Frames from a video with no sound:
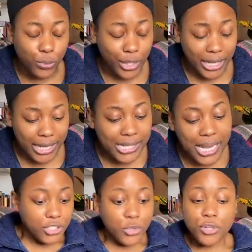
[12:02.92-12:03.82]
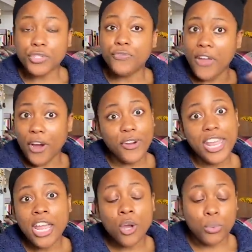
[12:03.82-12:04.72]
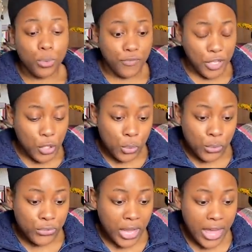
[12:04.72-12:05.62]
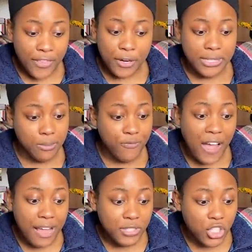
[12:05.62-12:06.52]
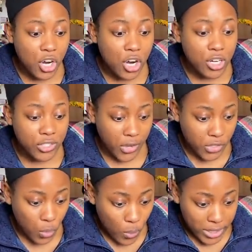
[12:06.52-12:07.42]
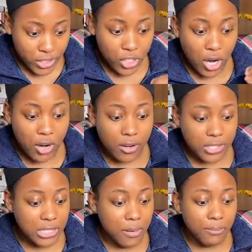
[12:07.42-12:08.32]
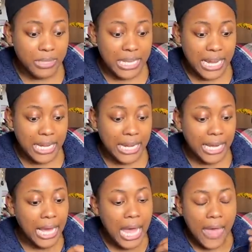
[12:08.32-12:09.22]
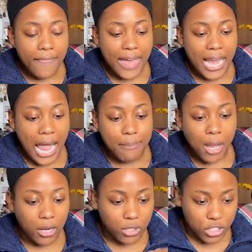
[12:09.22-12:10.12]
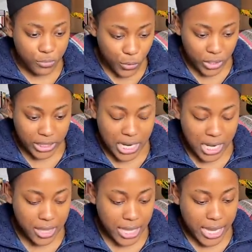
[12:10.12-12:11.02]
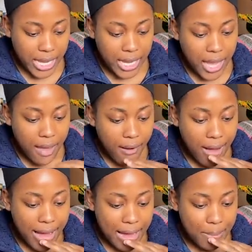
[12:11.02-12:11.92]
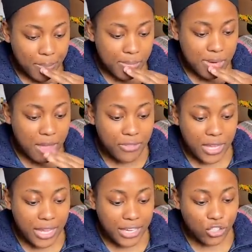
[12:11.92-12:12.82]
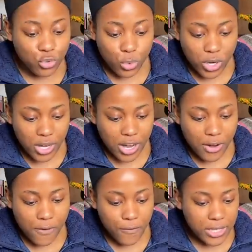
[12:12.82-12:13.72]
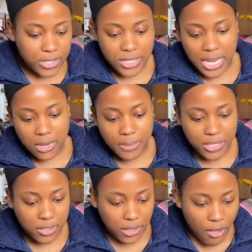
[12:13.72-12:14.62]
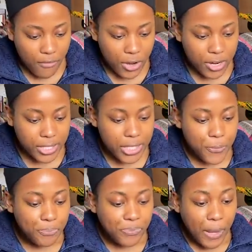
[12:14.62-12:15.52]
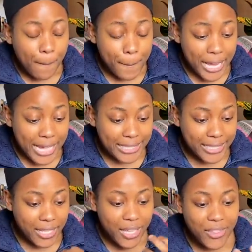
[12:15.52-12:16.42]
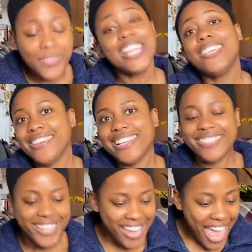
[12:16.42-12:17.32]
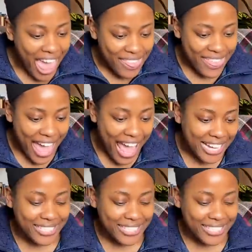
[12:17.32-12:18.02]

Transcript: read it. So there's varying reviews. There are some 5 stars, there's a 1 star, some saying that I'm not gonna spoil anything. Nothing extraordinary, friends to enemies to lovers, but thank you, Izzy, that